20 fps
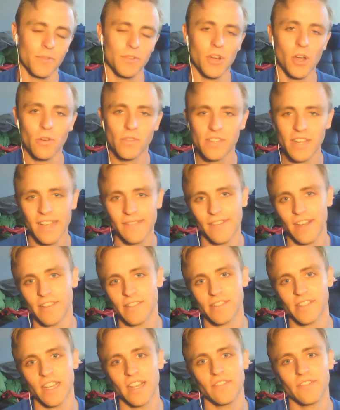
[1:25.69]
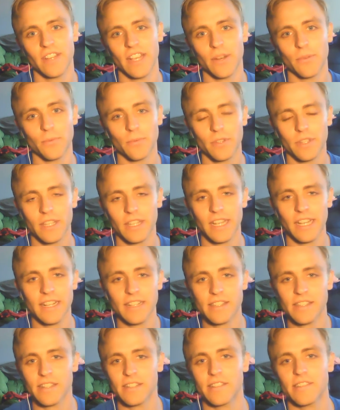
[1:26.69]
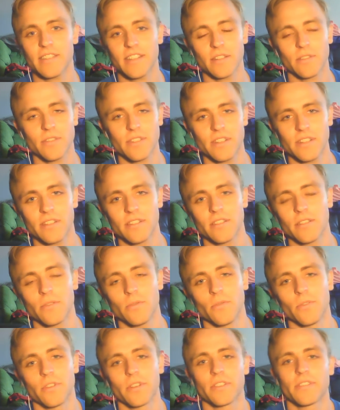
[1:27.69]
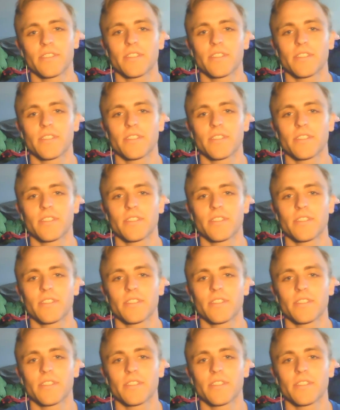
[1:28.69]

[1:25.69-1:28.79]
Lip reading: No timeouts left, and get it to Singleton in the corner.